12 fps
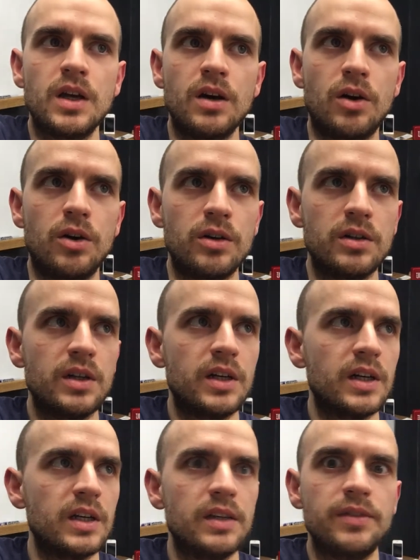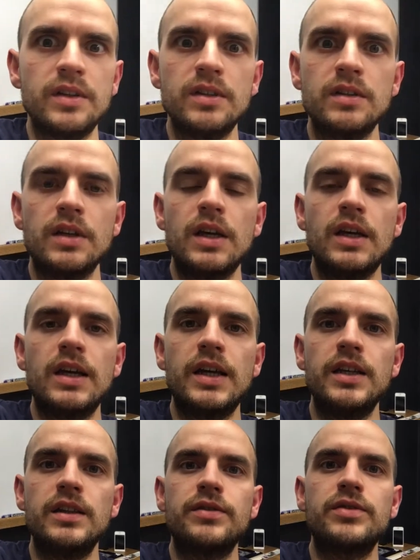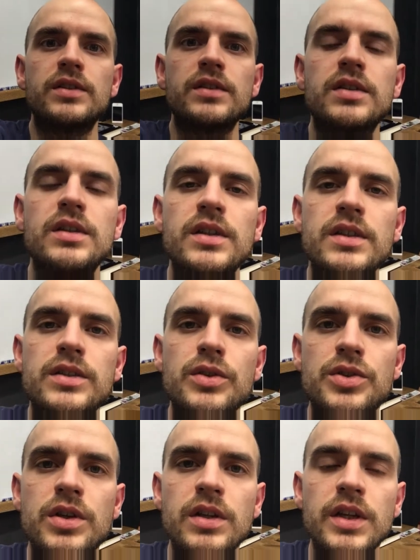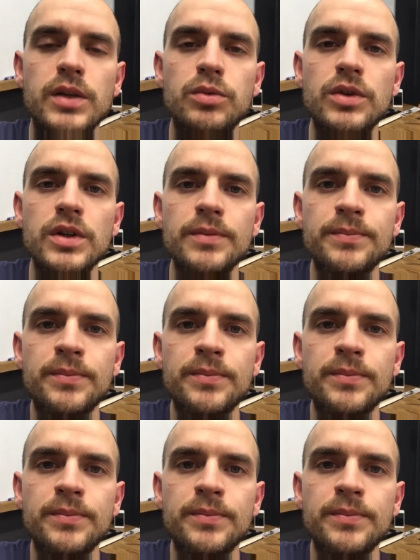or even any different social network.